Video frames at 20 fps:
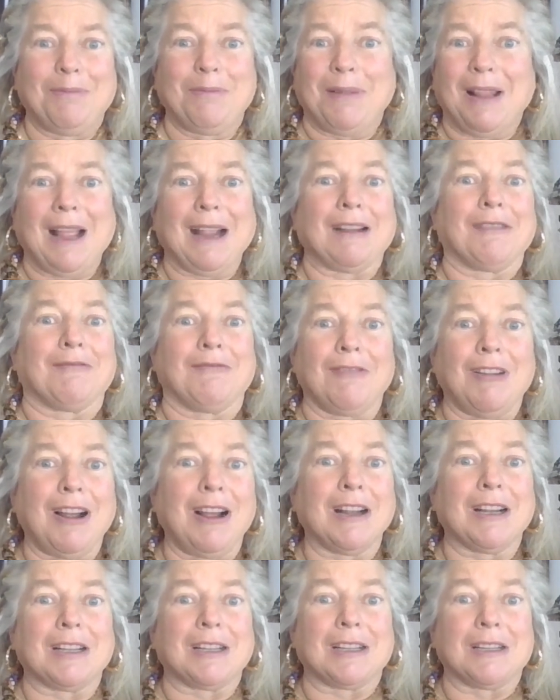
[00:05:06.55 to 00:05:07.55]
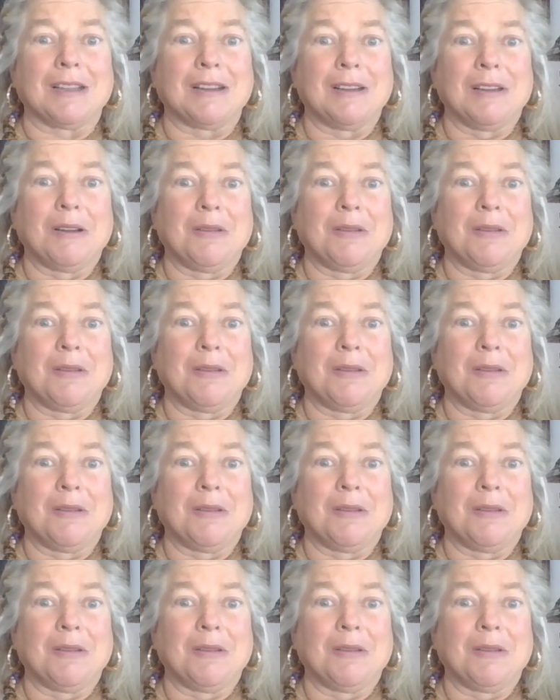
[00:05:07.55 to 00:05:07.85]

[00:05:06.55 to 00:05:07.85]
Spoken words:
Black rocks